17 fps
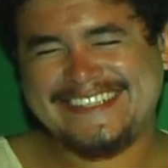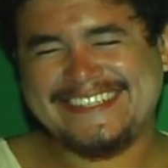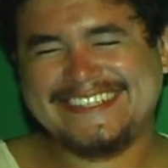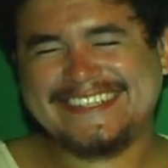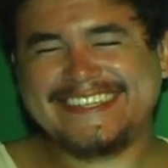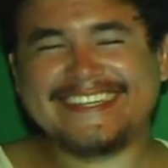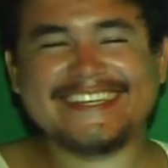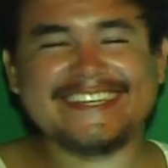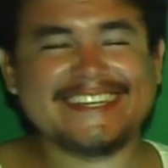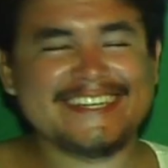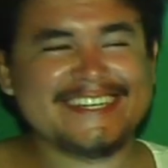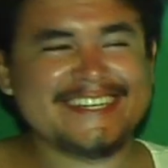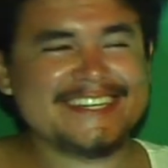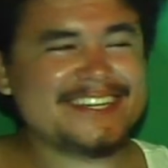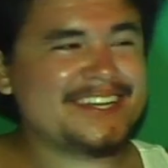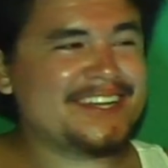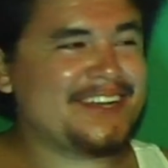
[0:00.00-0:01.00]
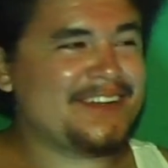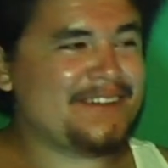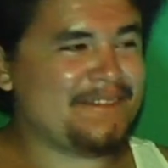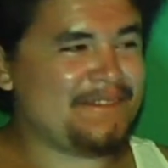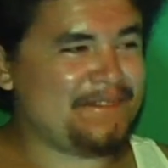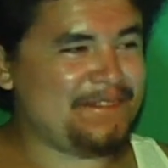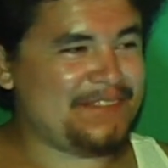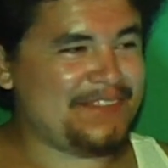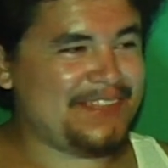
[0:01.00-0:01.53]
I find this
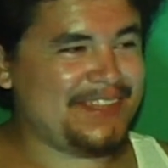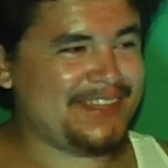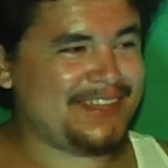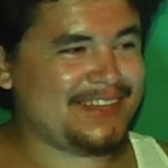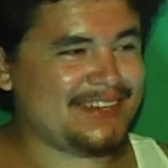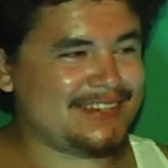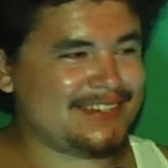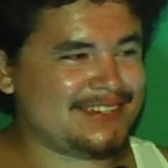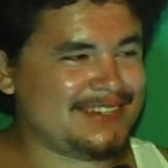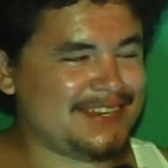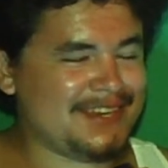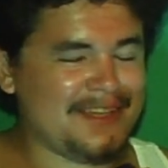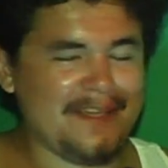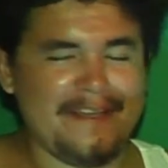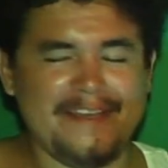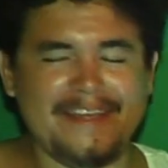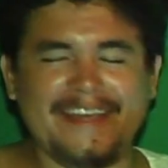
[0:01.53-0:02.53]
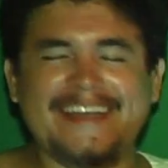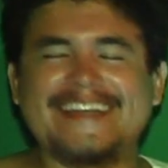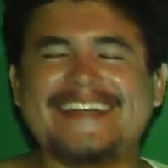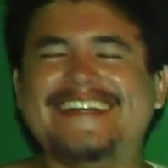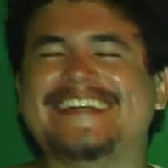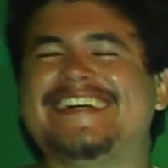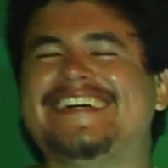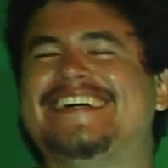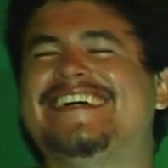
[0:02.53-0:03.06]
beautiful. All right, so
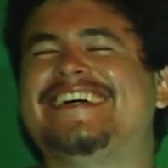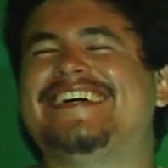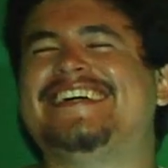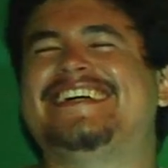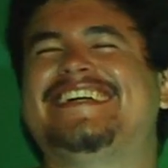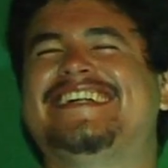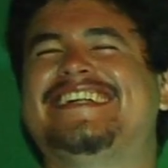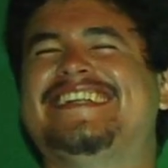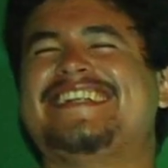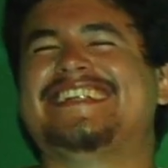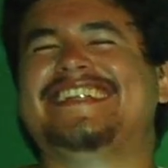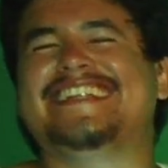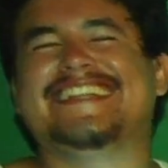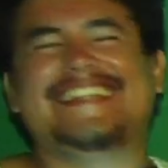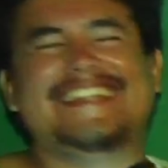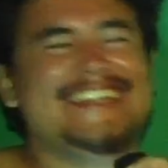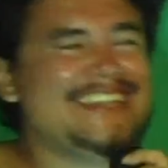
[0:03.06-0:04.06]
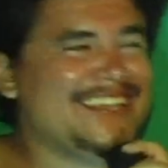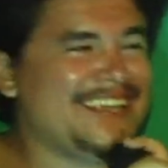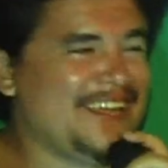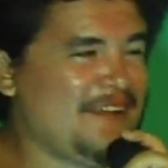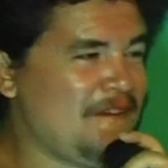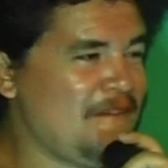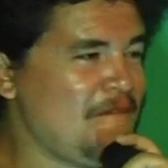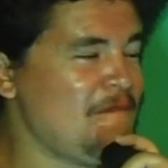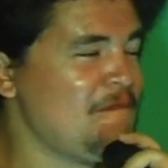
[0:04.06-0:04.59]
tell
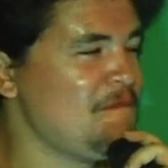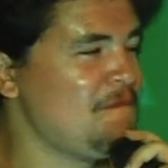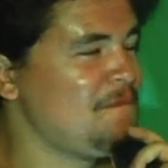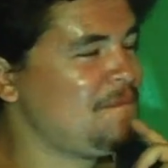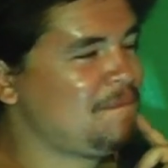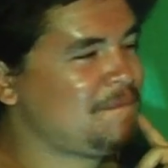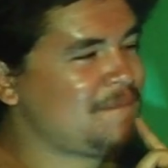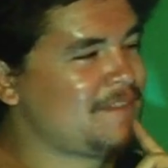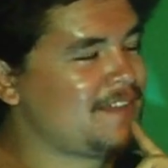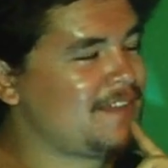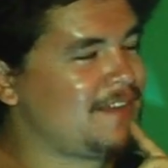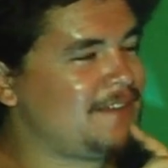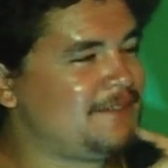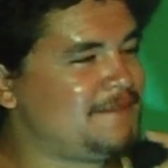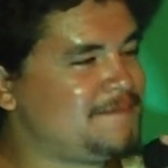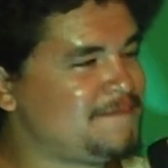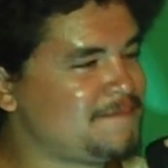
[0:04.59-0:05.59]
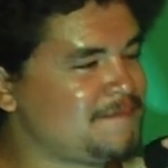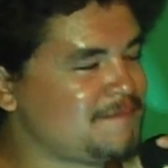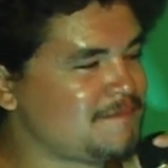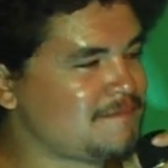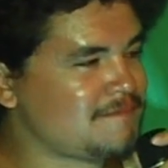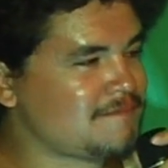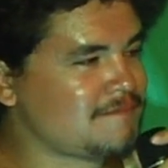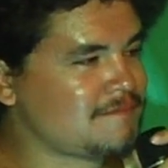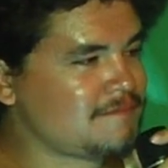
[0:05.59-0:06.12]
me, how'd you get your
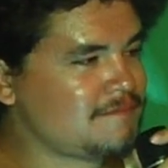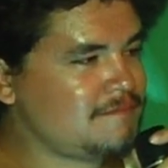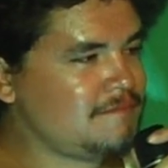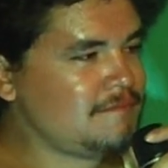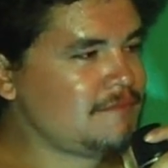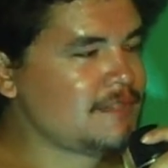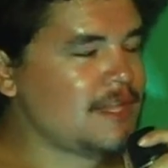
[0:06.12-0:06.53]
name?